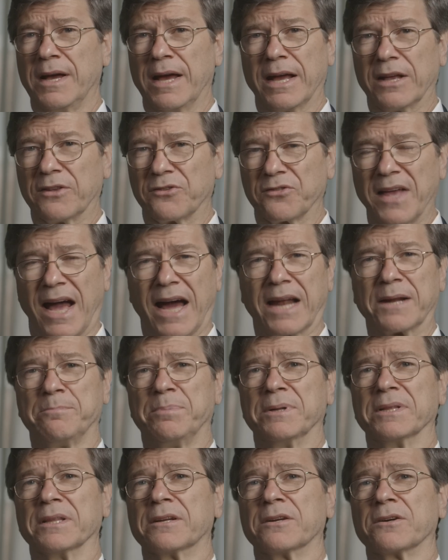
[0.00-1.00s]
It's not a
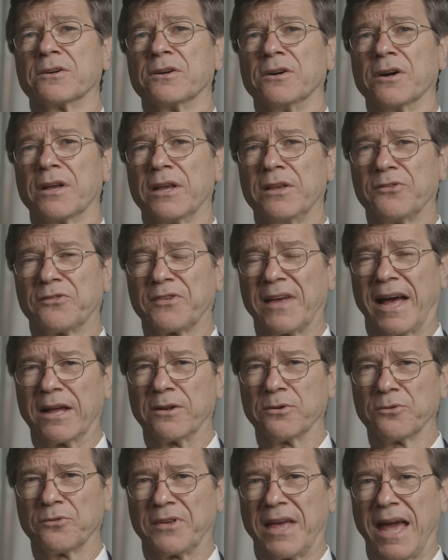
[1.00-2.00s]
political
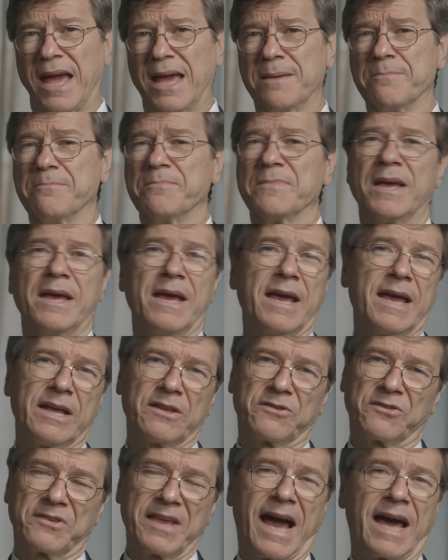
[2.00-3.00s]
insider's game.
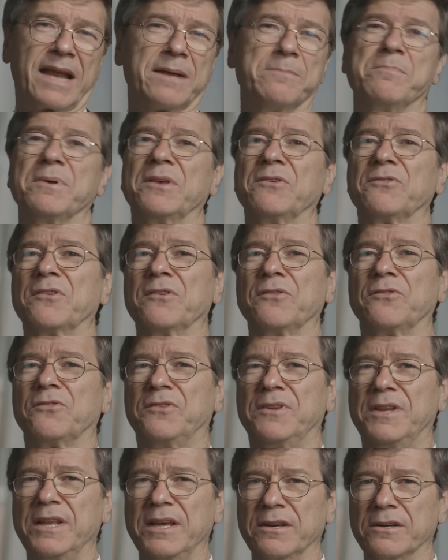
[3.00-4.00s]
It's not a business
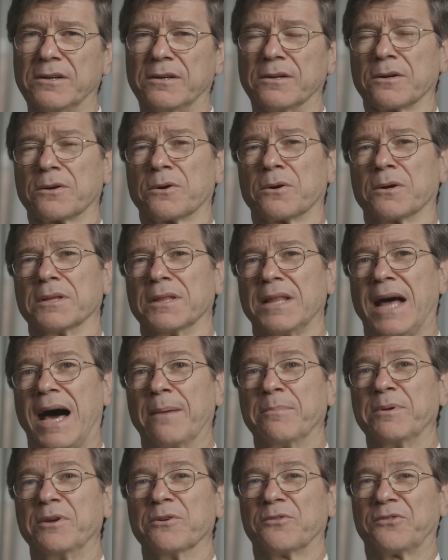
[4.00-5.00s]
deal or a
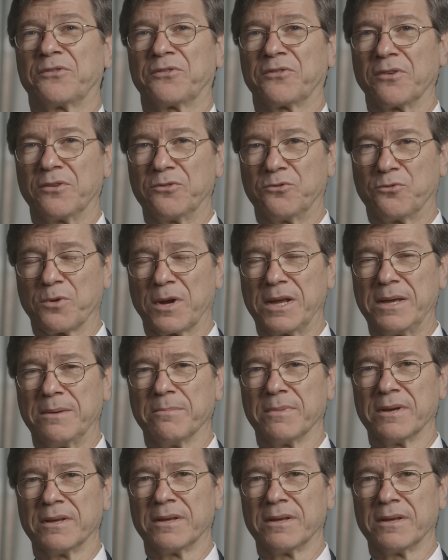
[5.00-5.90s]
lobbyist's dream.